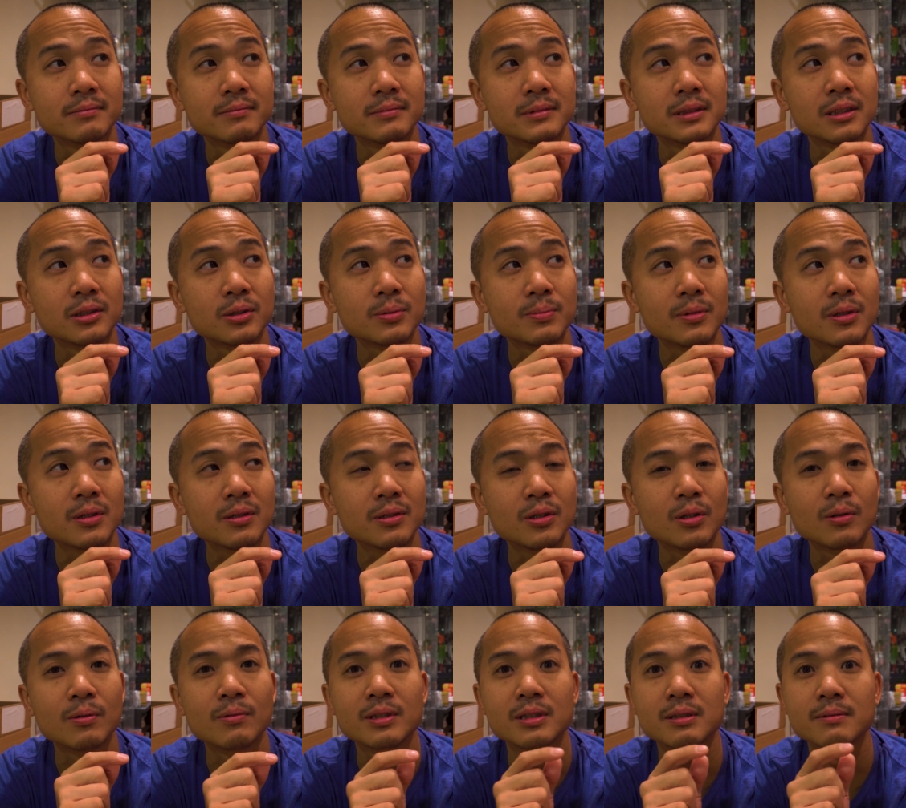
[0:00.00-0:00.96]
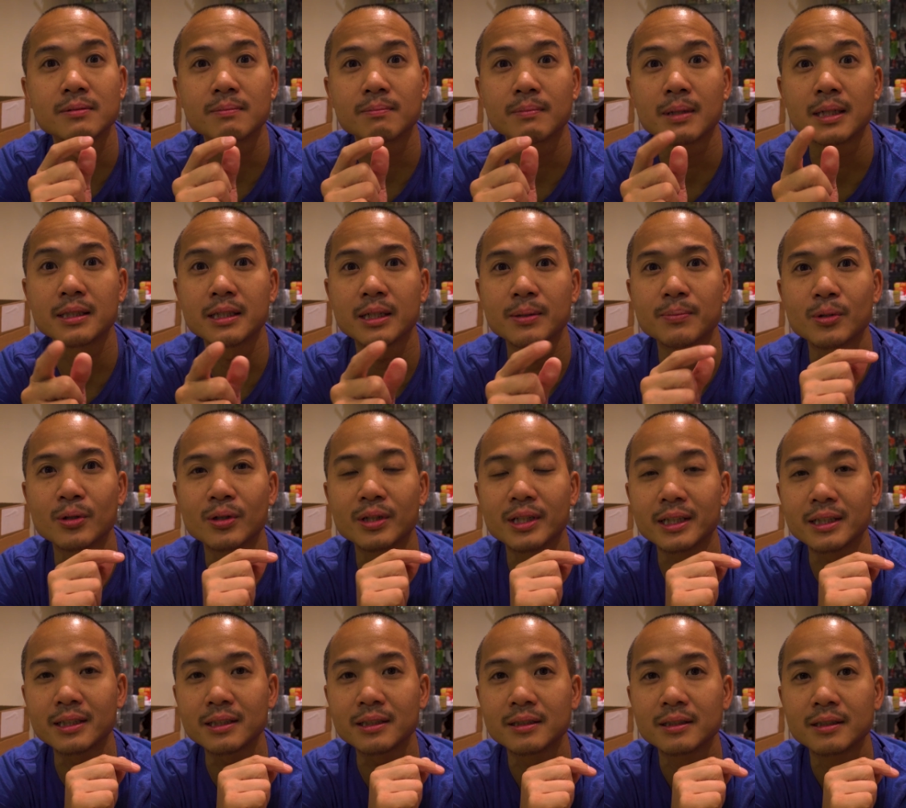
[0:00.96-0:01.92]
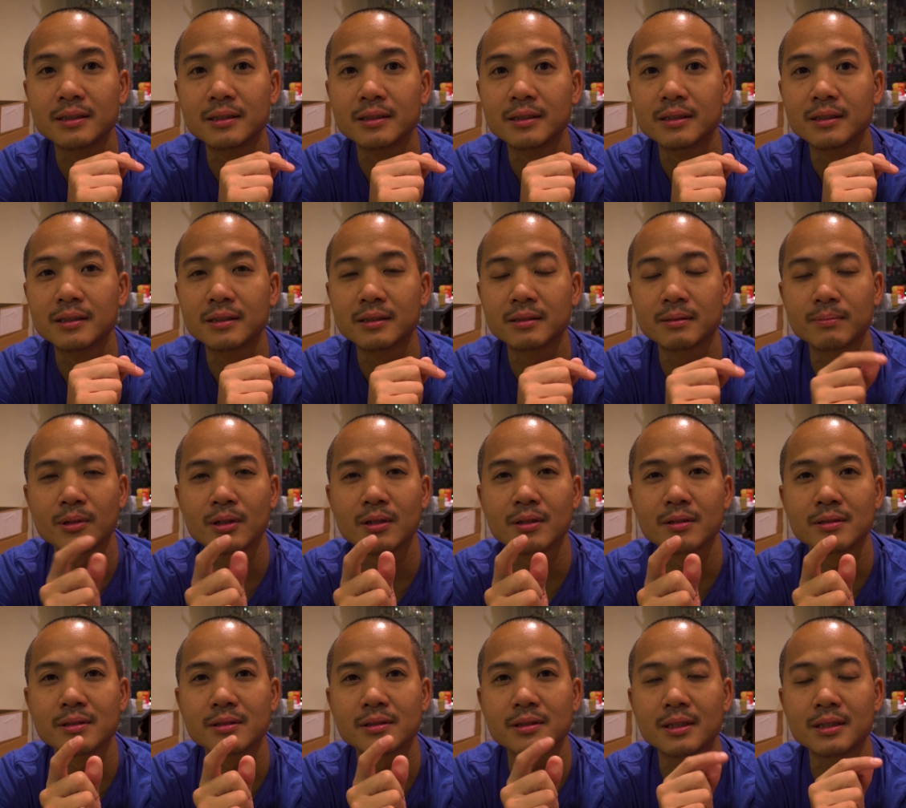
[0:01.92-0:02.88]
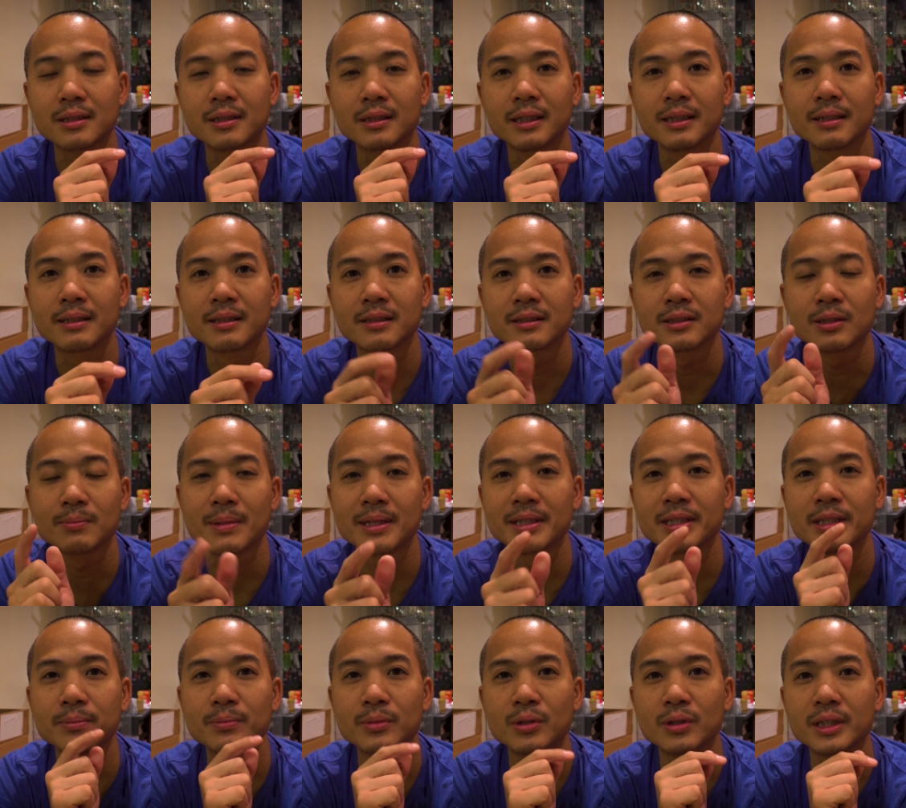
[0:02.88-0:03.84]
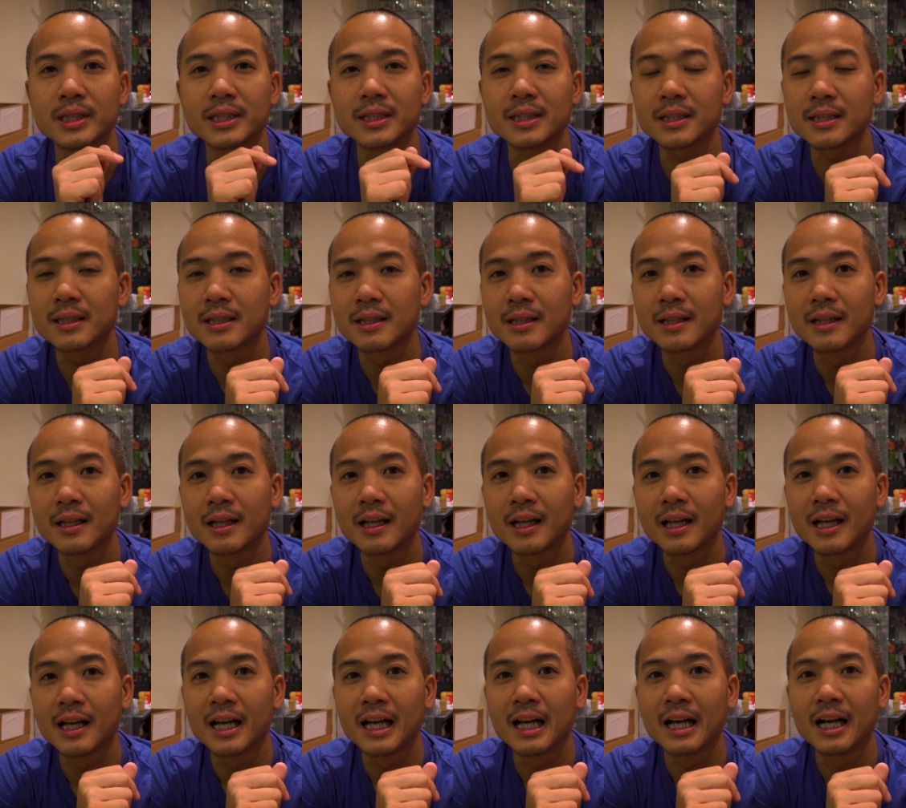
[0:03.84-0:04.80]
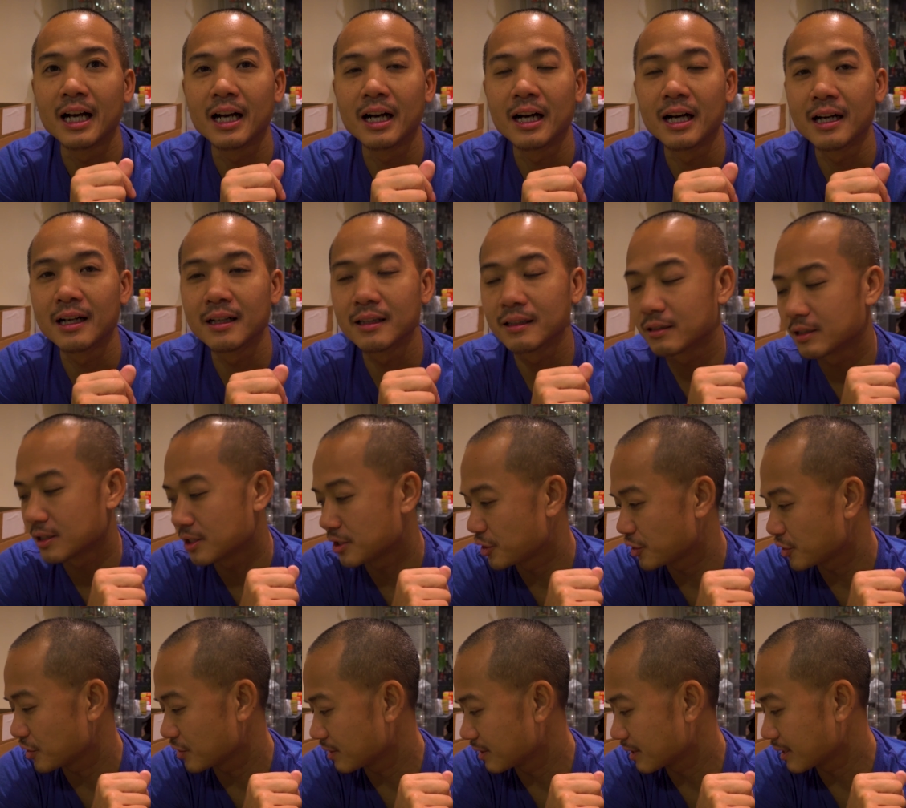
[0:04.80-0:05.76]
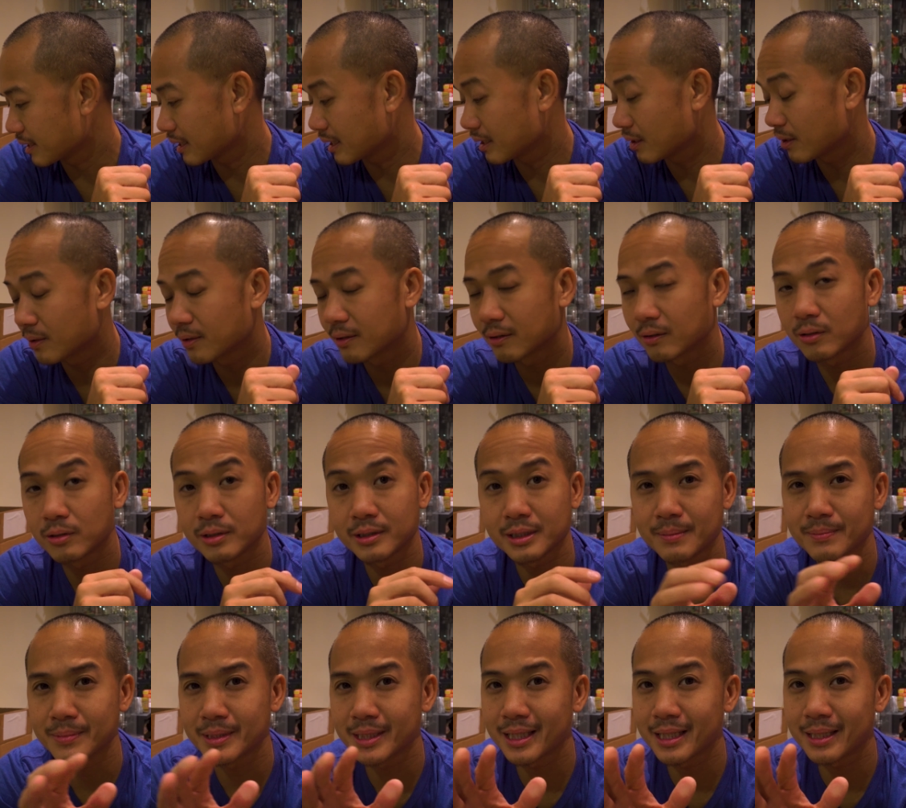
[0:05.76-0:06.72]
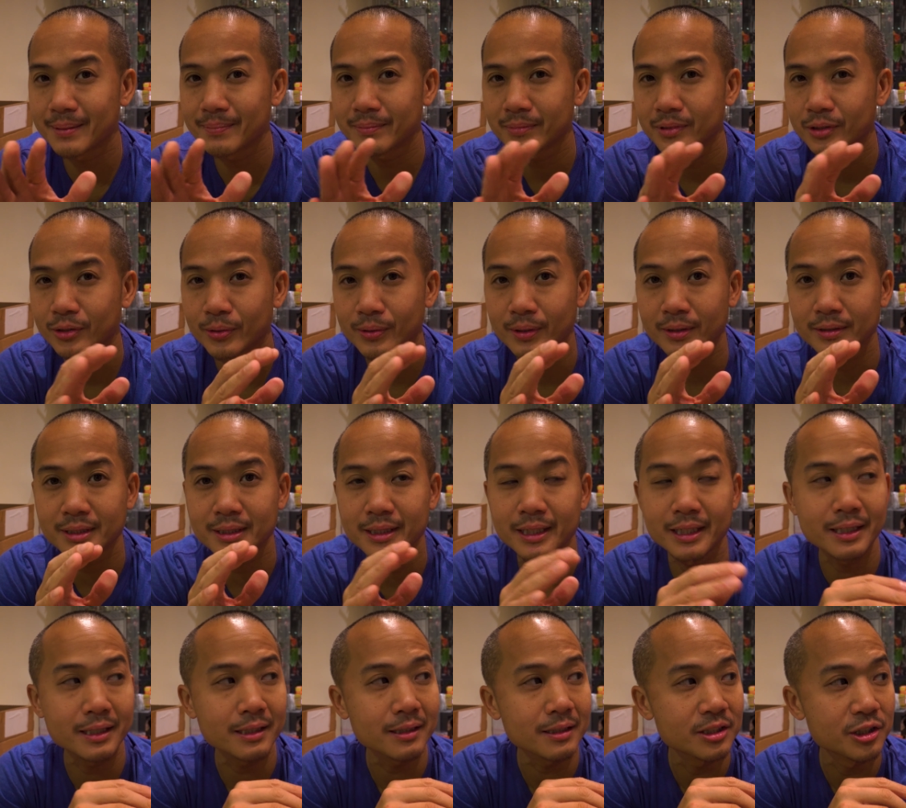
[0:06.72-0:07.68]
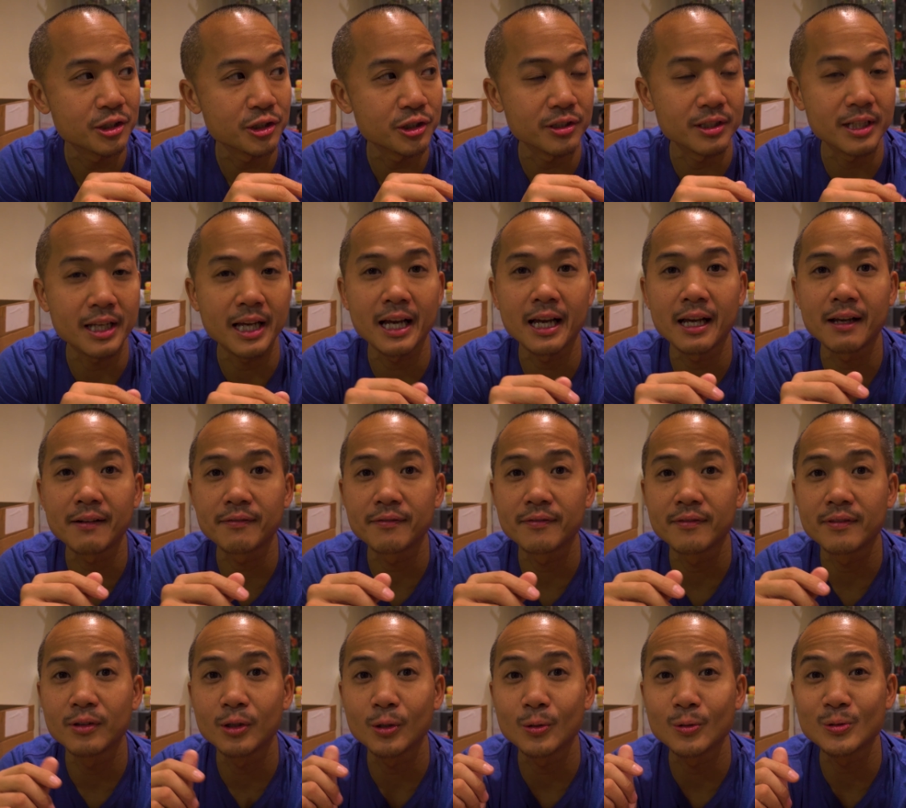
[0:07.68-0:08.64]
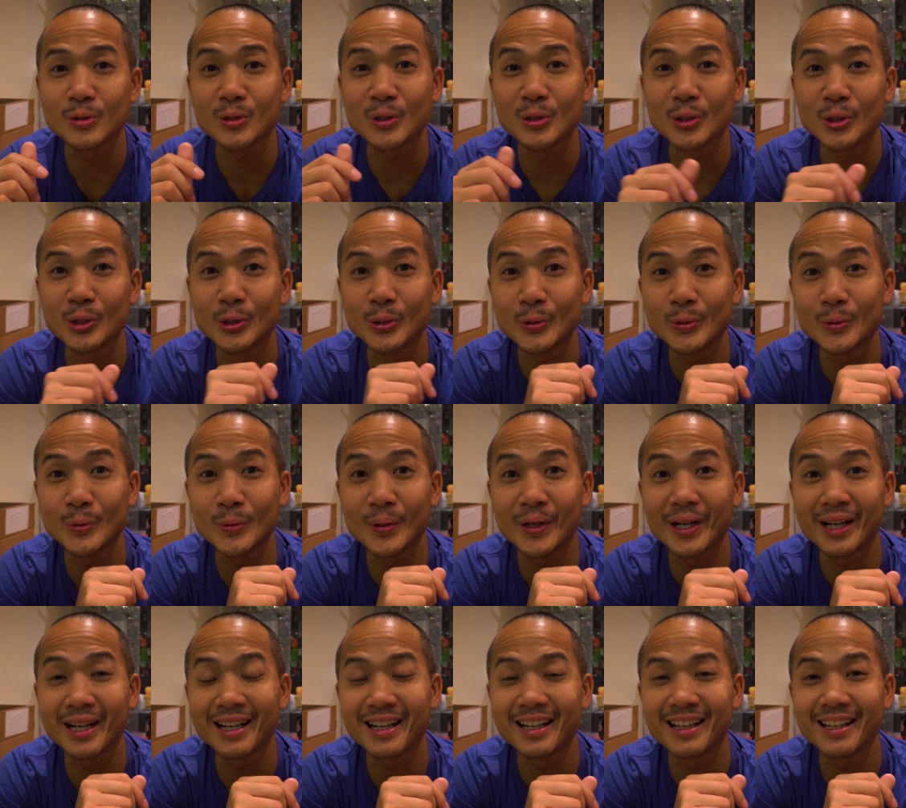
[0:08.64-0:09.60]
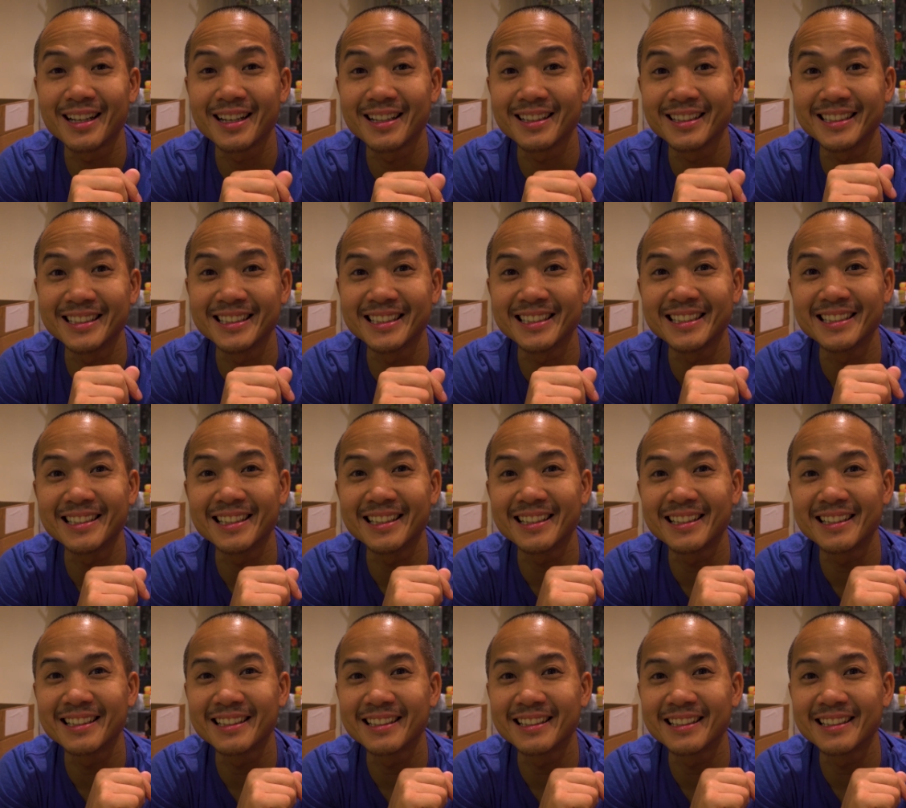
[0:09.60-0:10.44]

Is it tomorrow? No, Monday morning. Tomorrow is Sunday, so Monday morning should sometime throughout the day should have those new LED